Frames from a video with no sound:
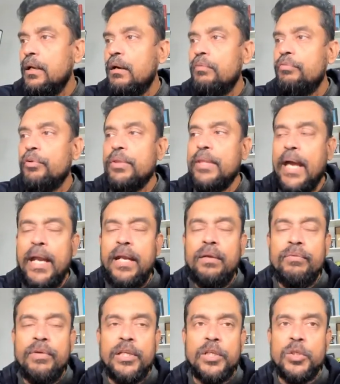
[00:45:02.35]
For that,
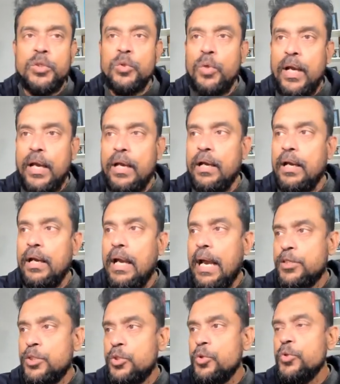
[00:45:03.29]
we need to
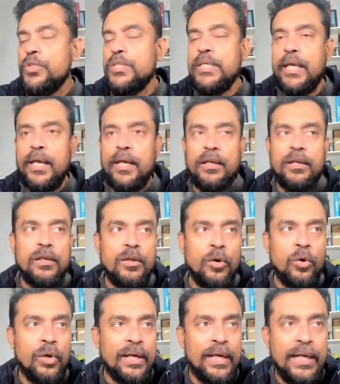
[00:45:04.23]
associate
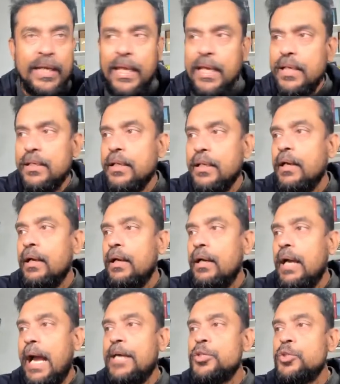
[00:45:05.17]
or connect
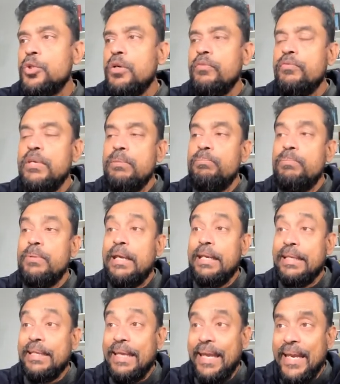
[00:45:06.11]
Azure
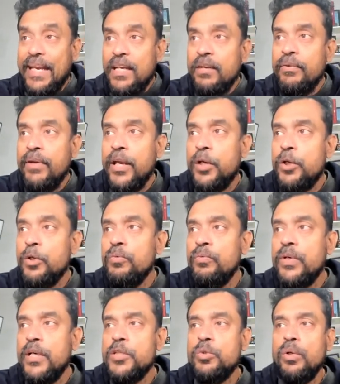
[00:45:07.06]
VPN gateway to
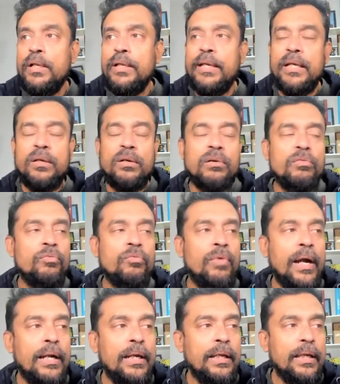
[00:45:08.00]
virtual network
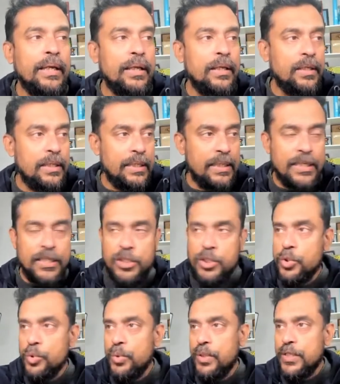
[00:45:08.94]
1 in
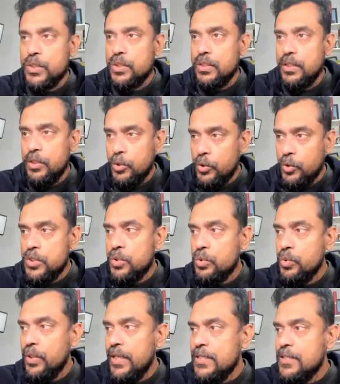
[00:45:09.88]
East US,
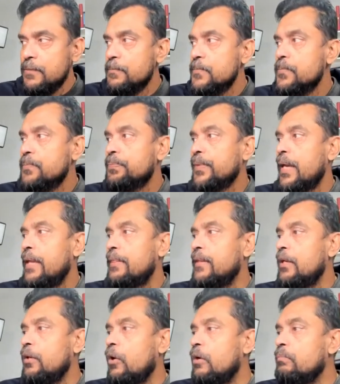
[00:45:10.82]
and
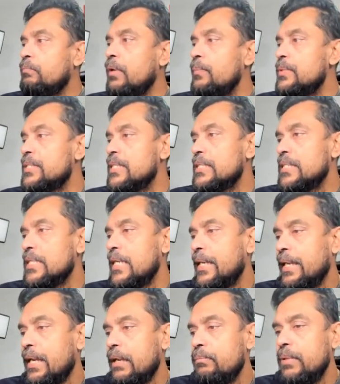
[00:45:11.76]
then on-premises
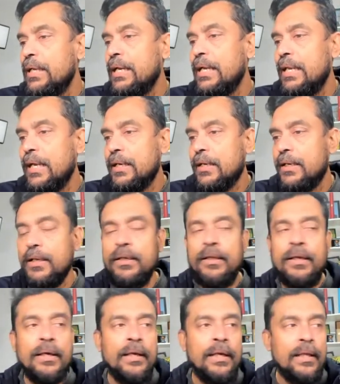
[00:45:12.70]
site can be connected
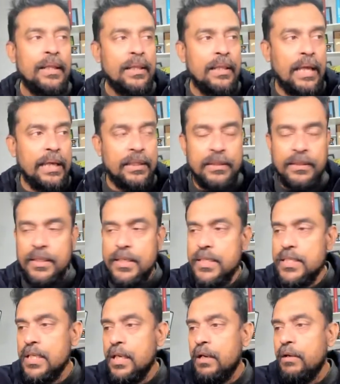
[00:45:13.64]
like
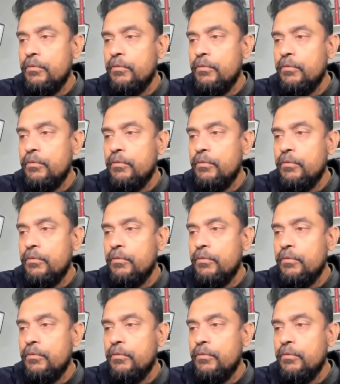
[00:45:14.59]
this.